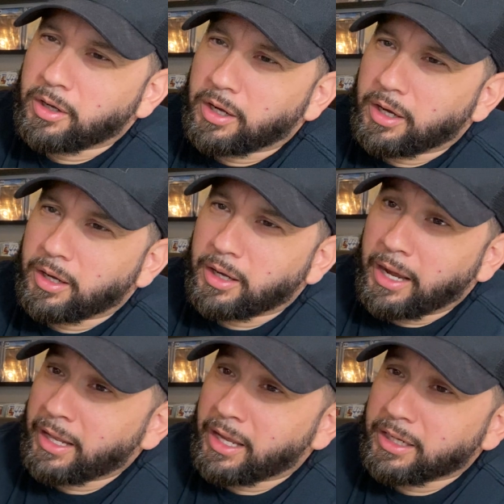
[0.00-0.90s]

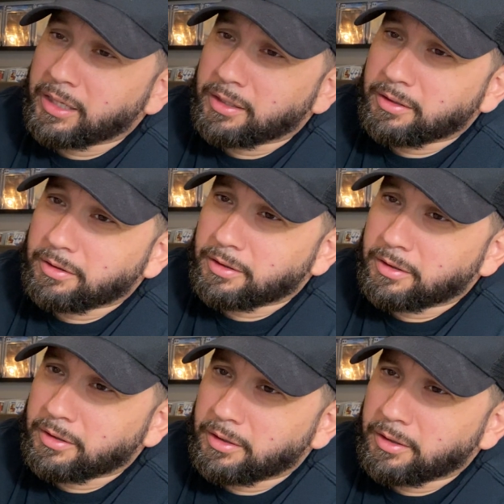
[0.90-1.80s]
I like it.
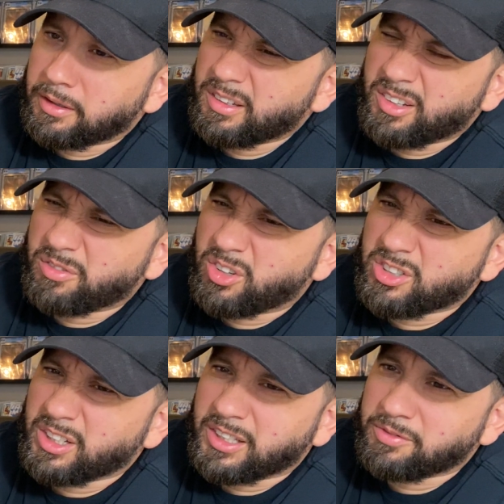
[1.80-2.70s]

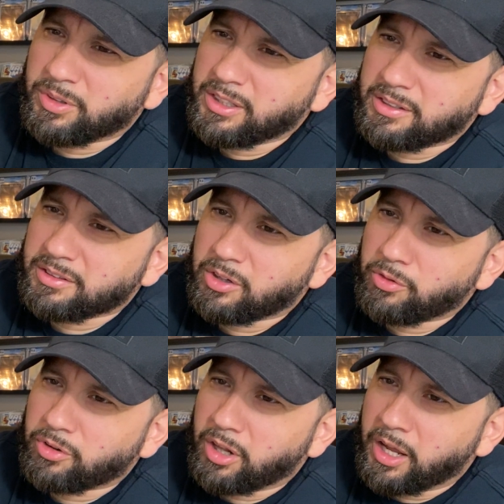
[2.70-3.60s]
Unfortunately, it really doesn't go
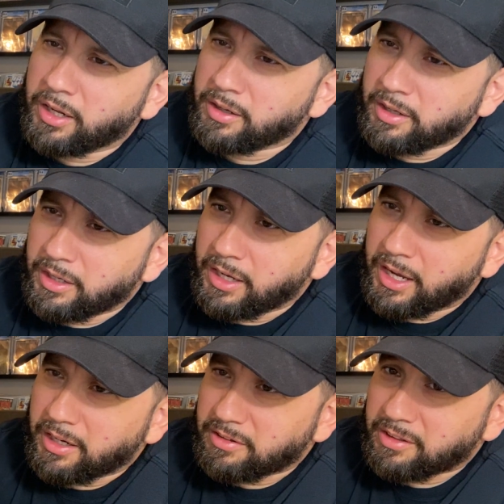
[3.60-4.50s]
for a lot,
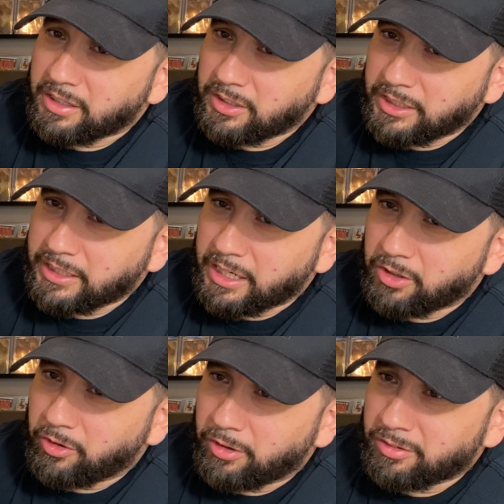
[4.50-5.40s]
and it's clearly not
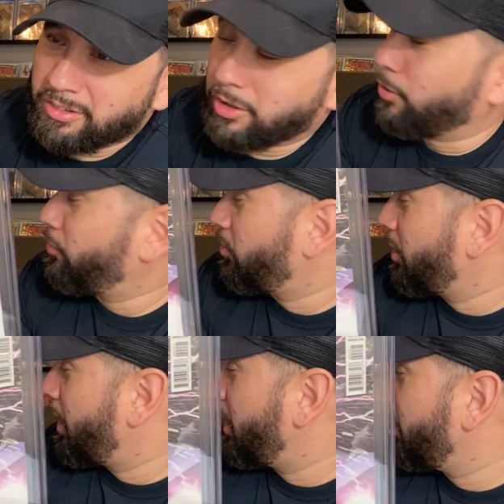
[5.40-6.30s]
going to go for a
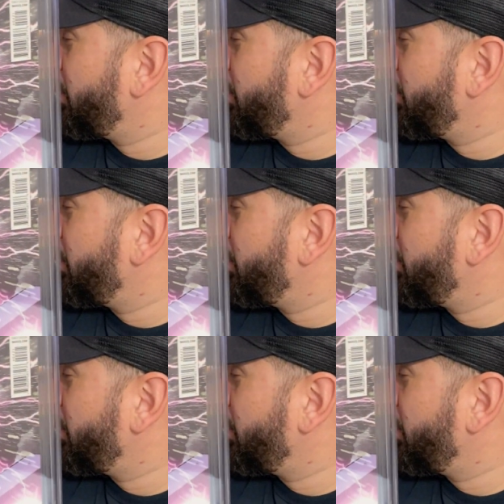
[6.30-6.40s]
lot